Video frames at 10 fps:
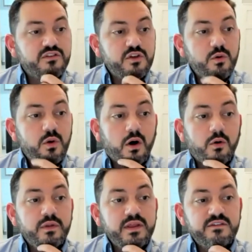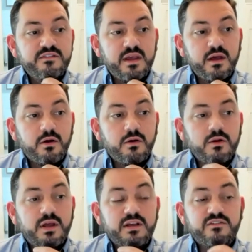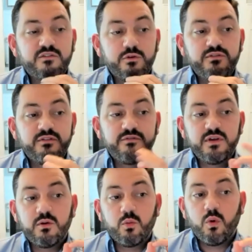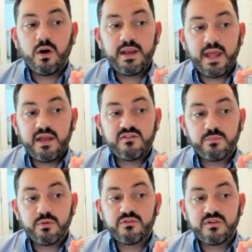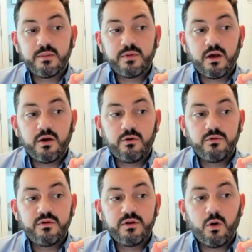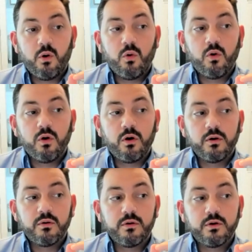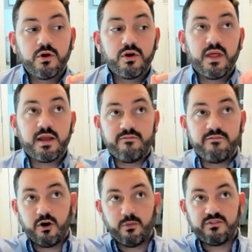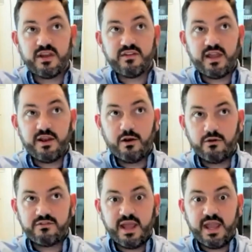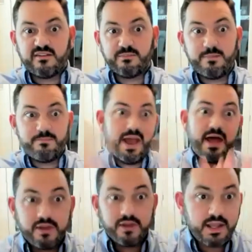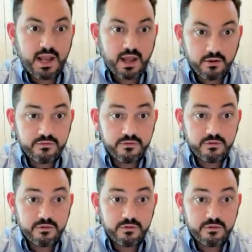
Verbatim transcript: do you only sell exclusively to one agent per zip code, or could like a farmer's agent and an Allstate agent be battling it out?